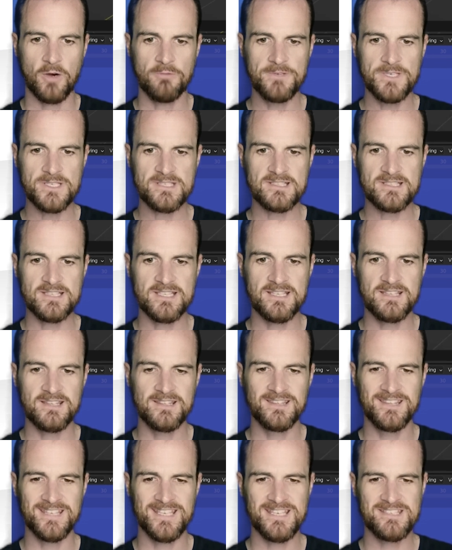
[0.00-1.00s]
Now,
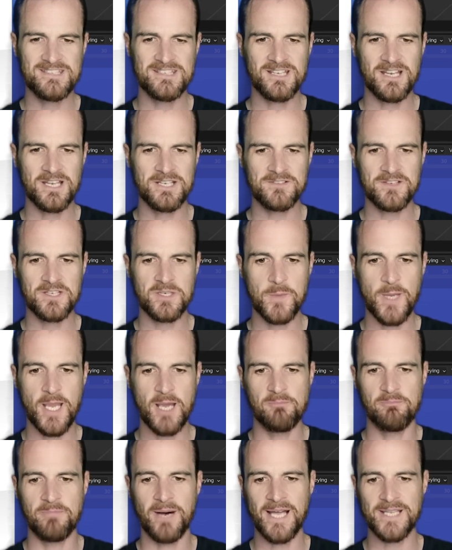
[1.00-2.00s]
obviously, these are kind of
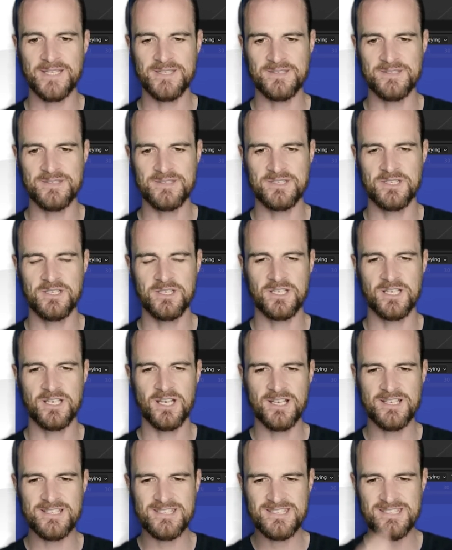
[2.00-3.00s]
going to be our buttons, so
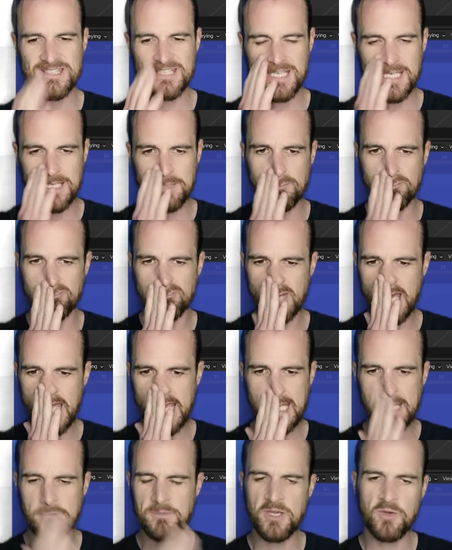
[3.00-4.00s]
you can kind of see
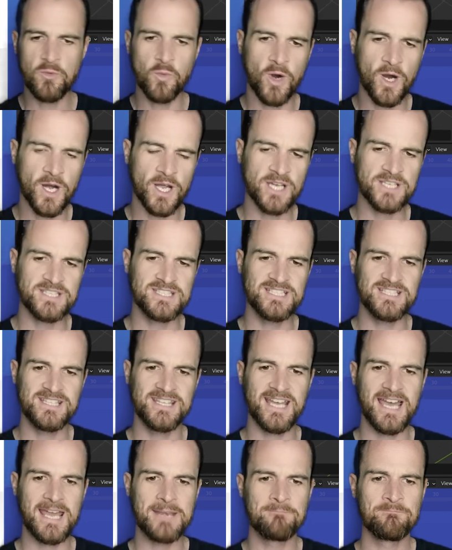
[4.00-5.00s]
maybe why I
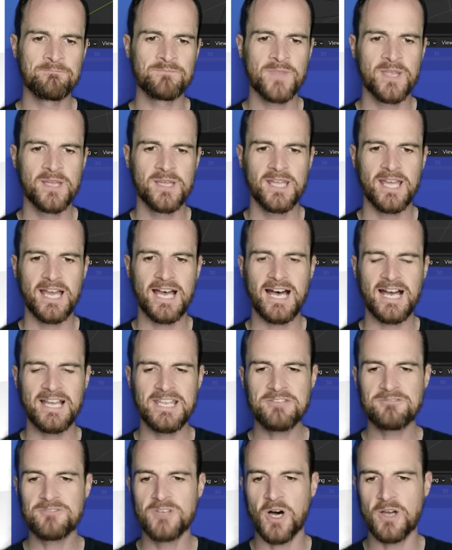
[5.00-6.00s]
did that.
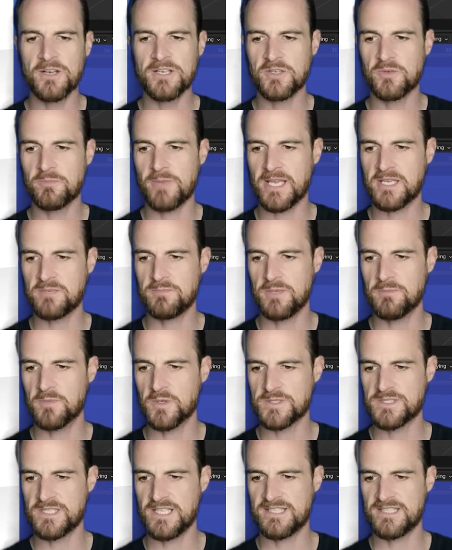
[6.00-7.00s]
If not, it'll make a
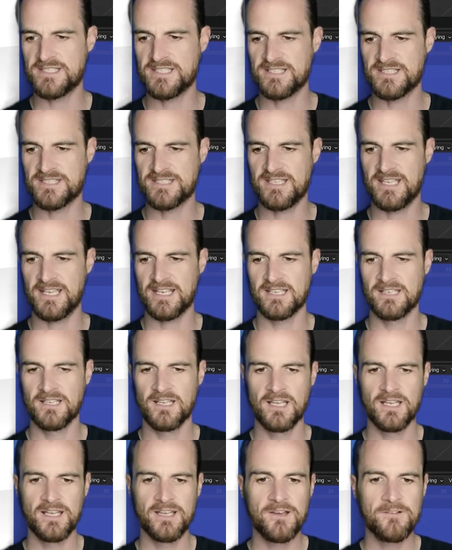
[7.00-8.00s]
bit more sense in a
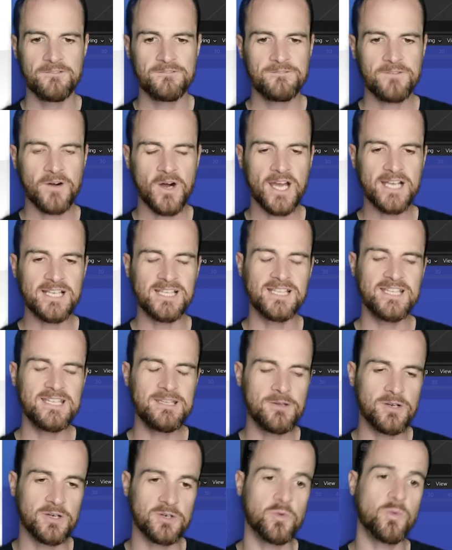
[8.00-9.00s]
sec.
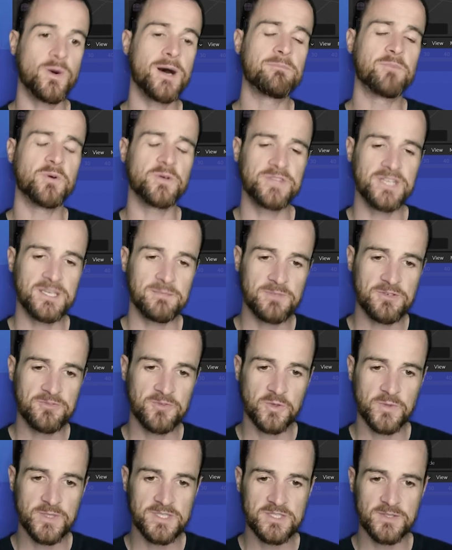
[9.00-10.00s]
Finally, or one more
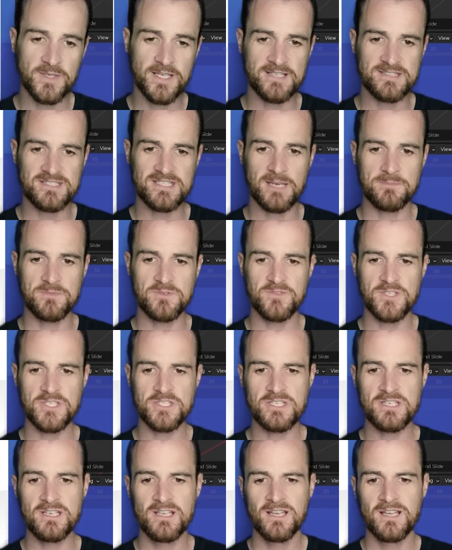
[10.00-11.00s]
thing before we do our
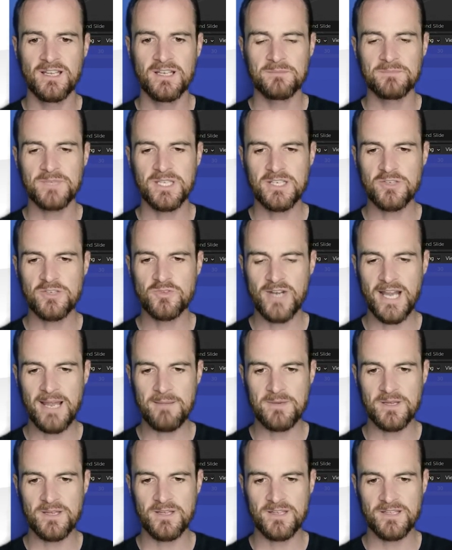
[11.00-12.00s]
subdivision, I'm going to
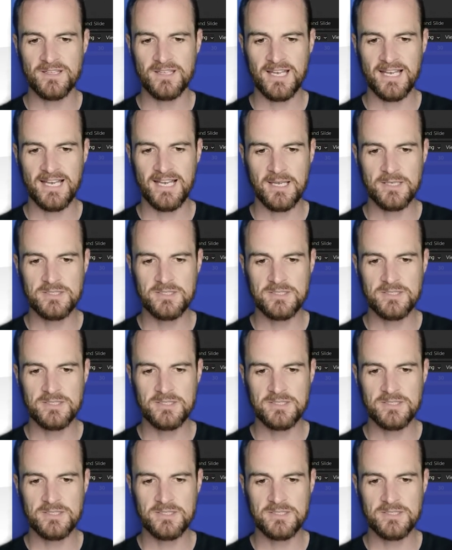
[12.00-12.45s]
grab,